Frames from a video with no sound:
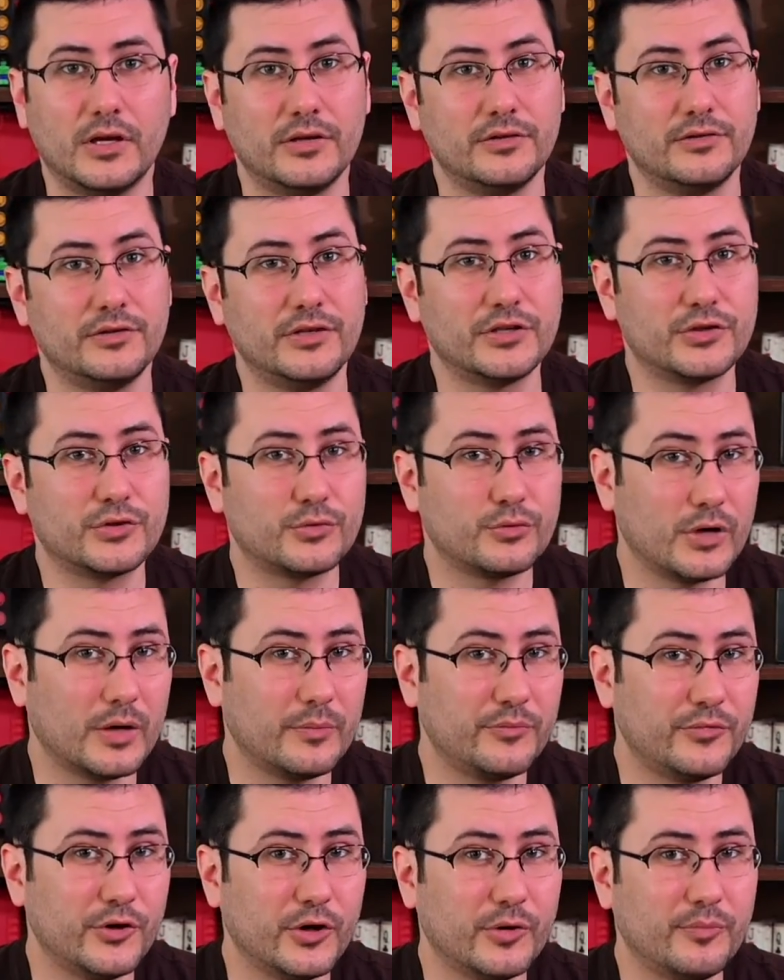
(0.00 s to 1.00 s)

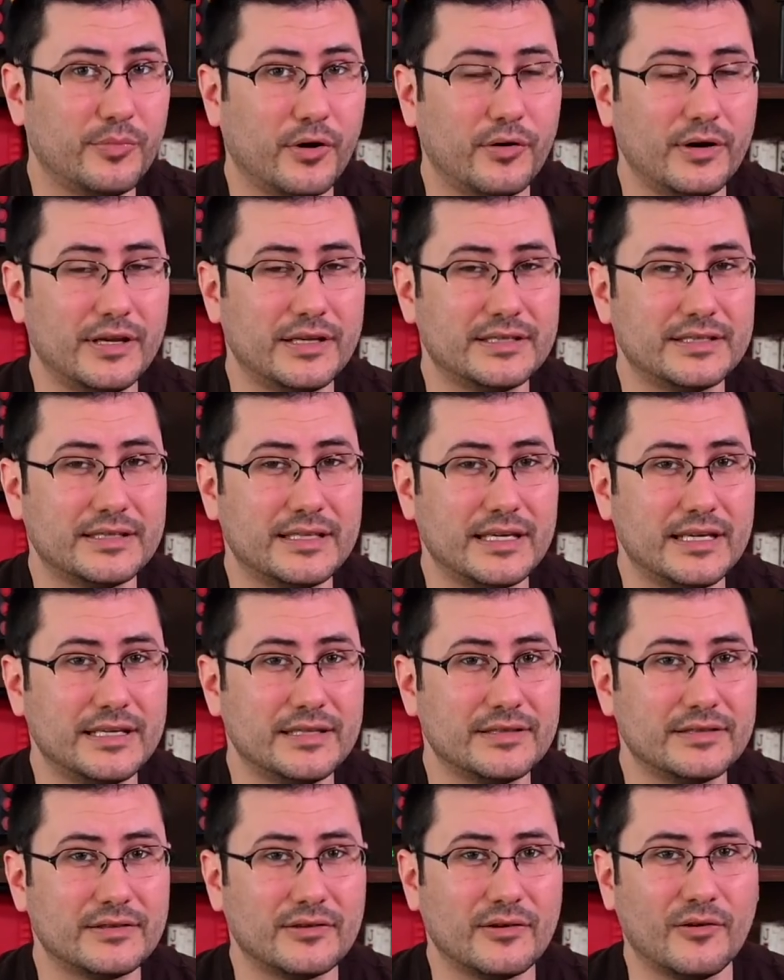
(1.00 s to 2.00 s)
disrupt your opponent's
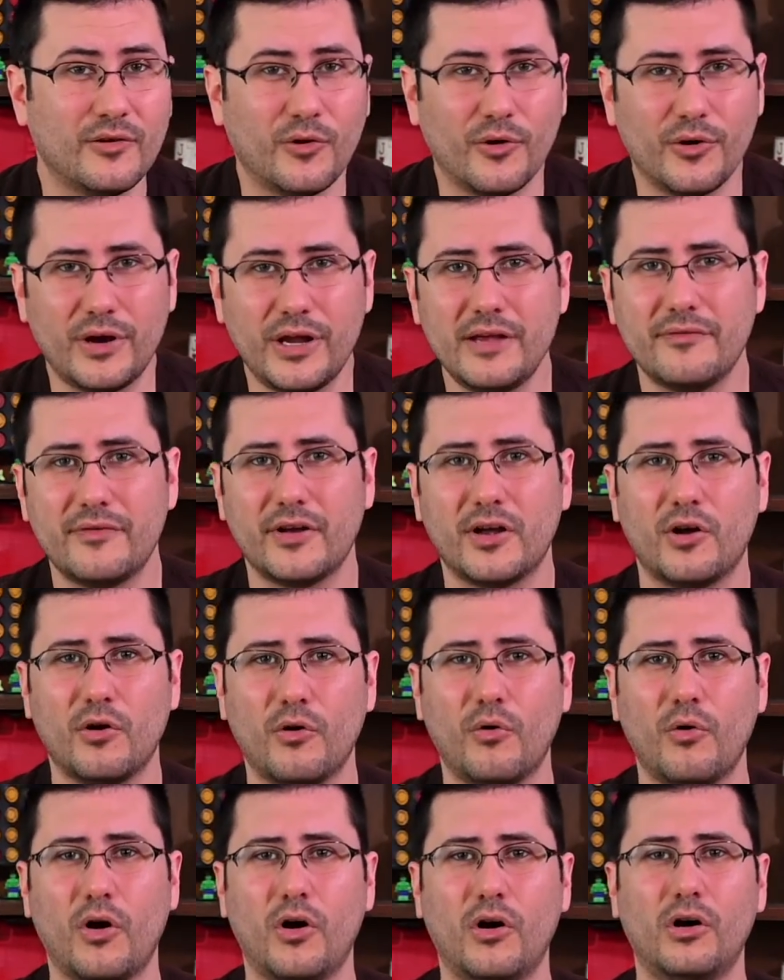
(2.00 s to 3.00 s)
scenes, or even
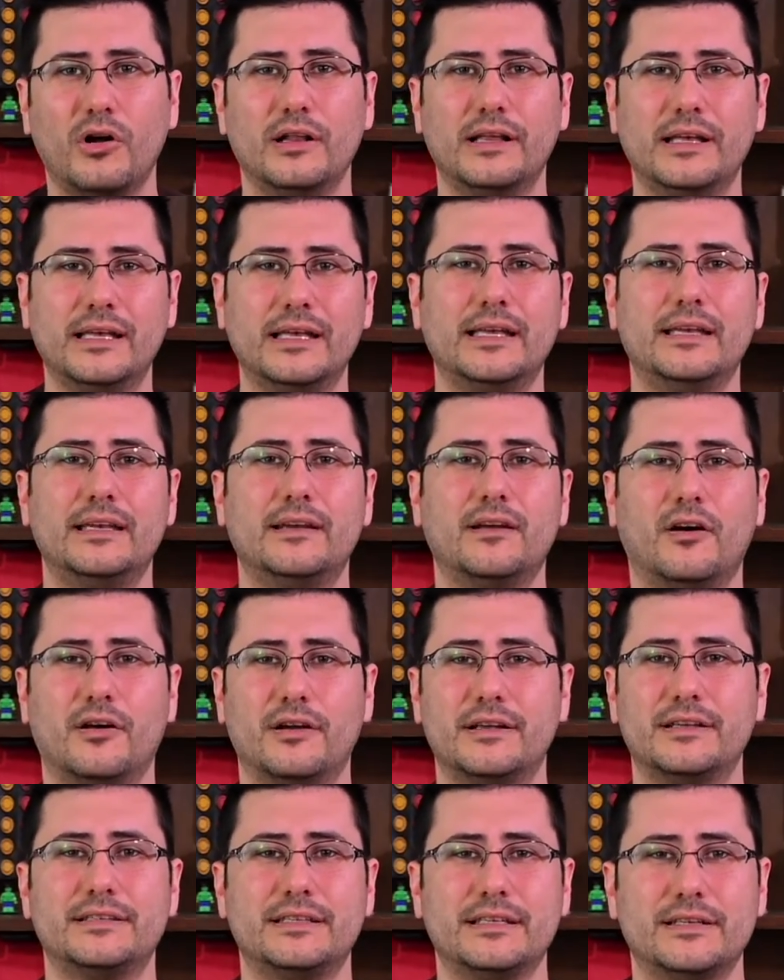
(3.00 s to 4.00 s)
go all in on
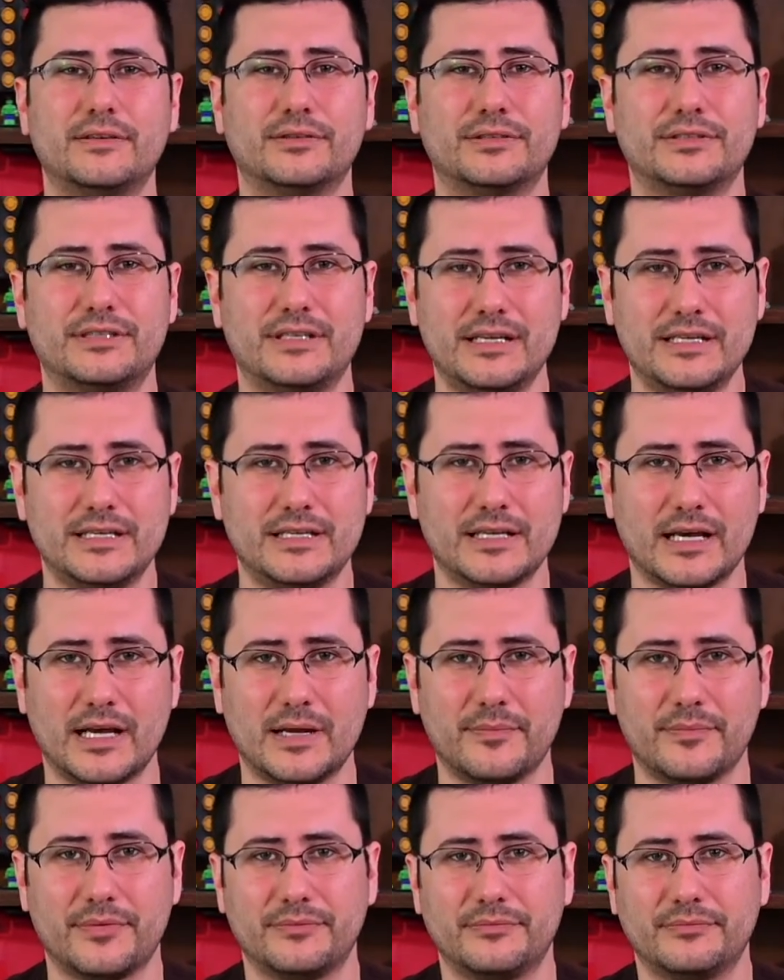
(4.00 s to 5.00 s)
a single scene
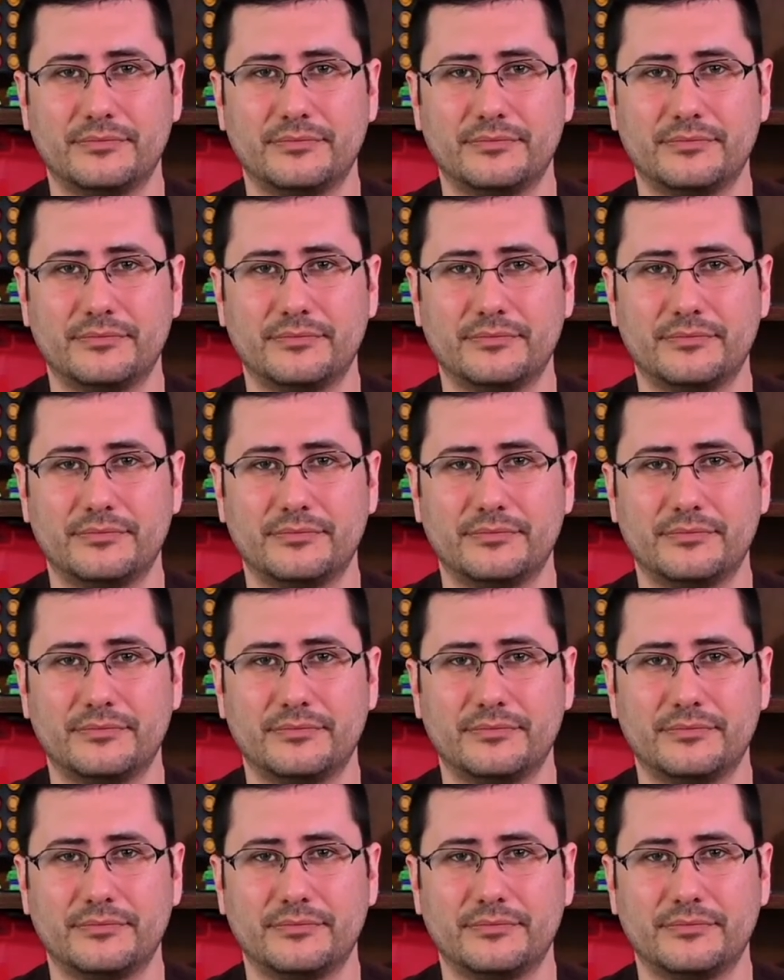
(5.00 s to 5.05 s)
type.